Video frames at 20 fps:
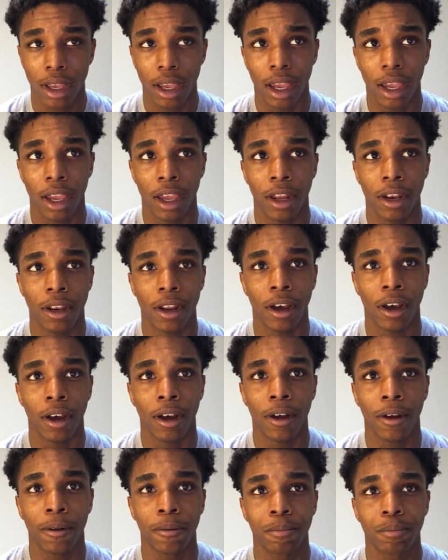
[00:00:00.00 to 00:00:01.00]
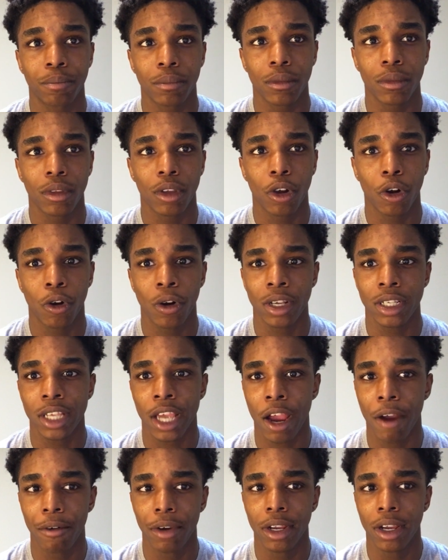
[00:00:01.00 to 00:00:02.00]
and Chris
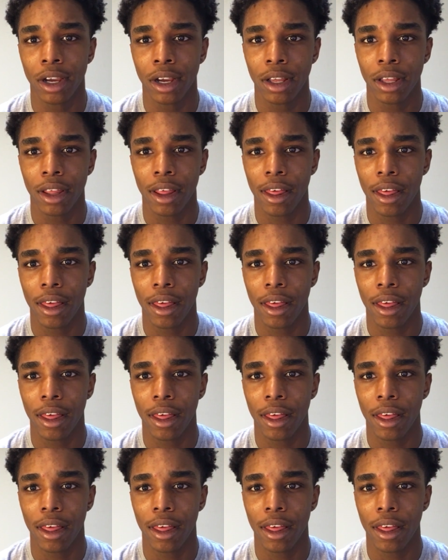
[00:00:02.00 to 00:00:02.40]
Herrier.